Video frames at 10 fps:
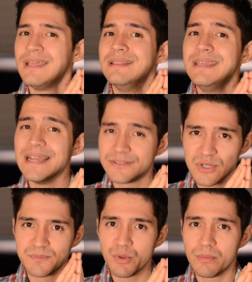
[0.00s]
The answer
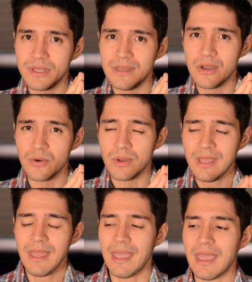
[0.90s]
is probably no.
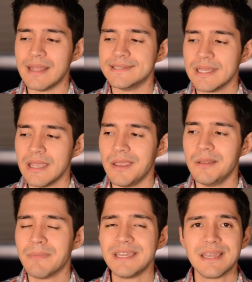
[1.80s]
And in
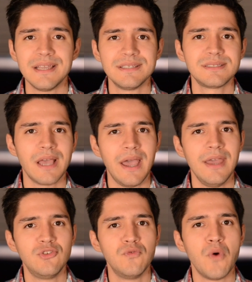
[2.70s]
my case, I
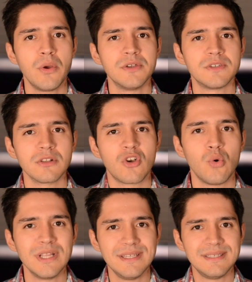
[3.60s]
had to focus on
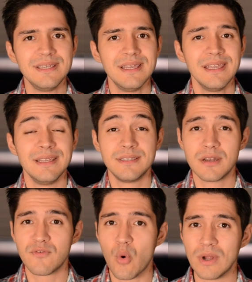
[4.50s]
quality instead
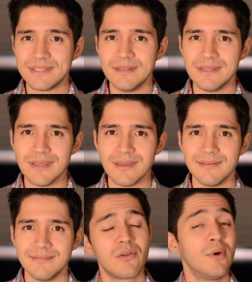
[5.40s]
of quantity.
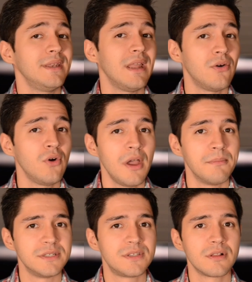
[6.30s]
Right now,
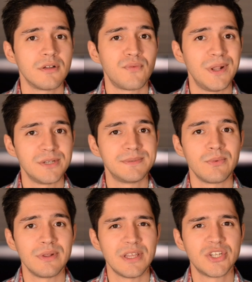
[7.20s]
my circle of friendships and
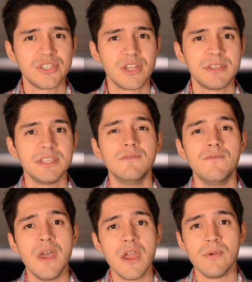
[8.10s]
relationships is
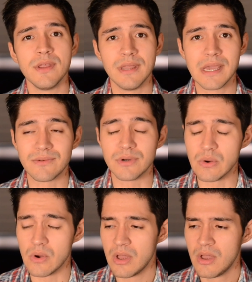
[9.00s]
very
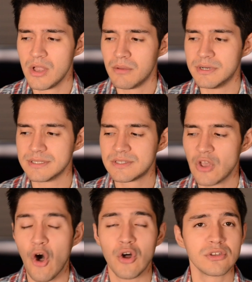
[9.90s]
narrow. But
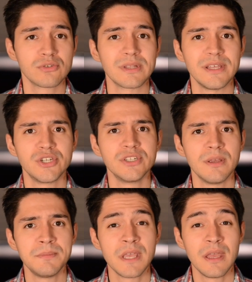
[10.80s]
all those
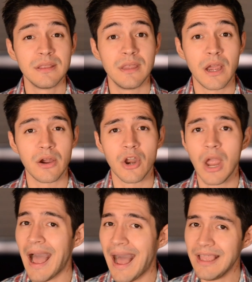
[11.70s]
relationships, they are
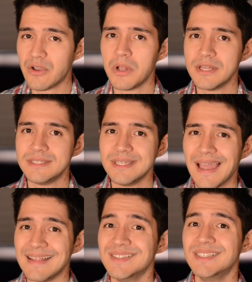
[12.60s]
high quality
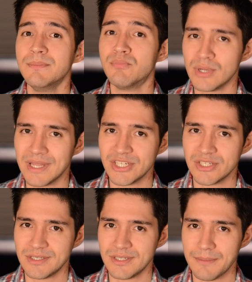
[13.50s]
and deep
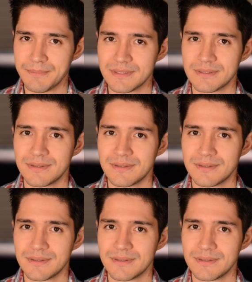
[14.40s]
relationships.